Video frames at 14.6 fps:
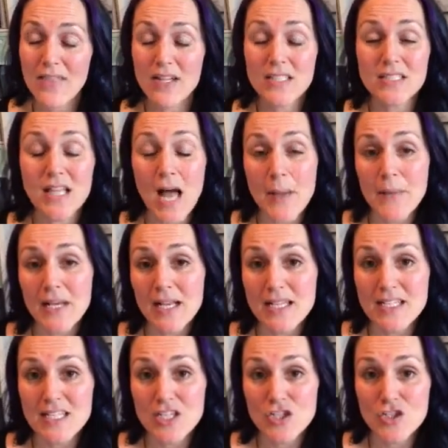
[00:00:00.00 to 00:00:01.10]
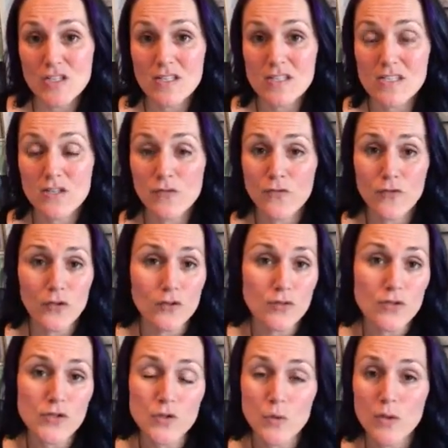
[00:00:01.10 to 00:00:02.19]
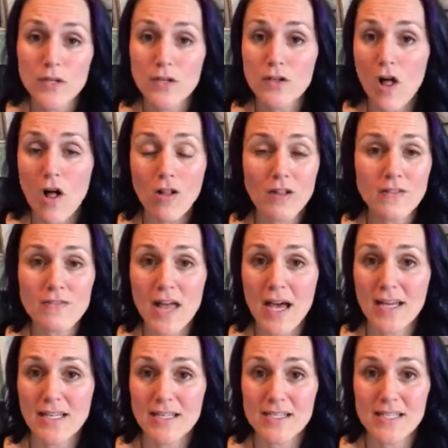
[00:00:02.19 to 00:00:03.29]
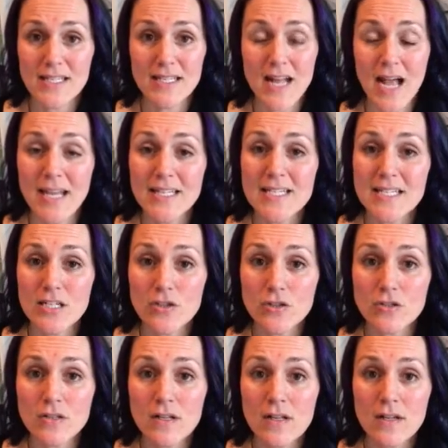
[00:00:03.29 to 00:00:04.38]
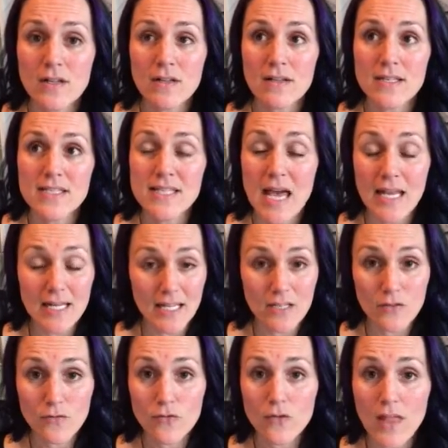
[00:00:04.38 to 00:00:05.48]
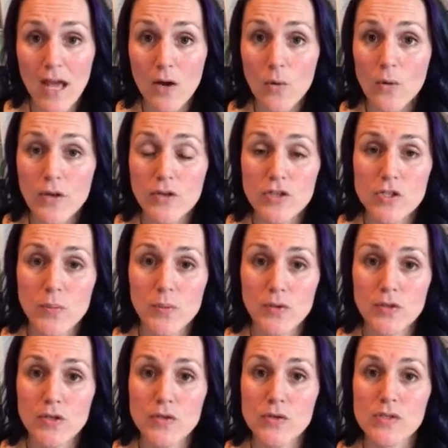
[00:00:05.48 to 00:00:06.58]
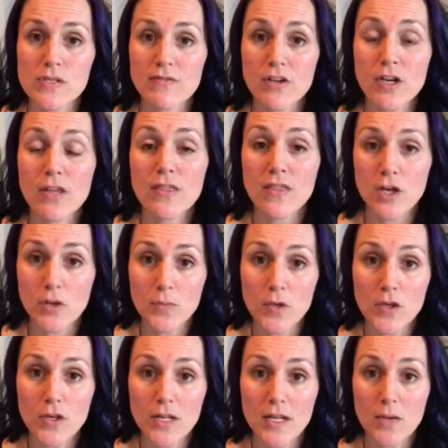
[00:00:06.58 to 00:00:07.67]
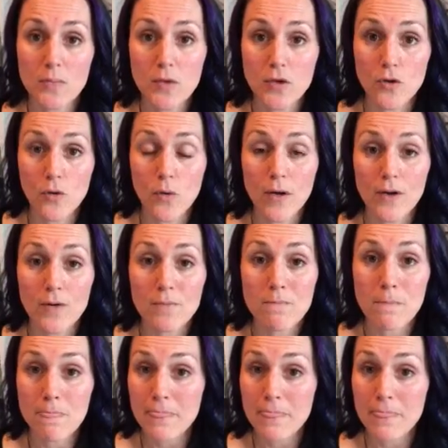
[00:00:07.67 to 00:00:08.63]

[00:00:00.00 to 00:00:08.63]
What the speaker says: The climate conditions, the fertile soil, all of that is an ideal setting for that oil to produce very therapeutic, pure oil.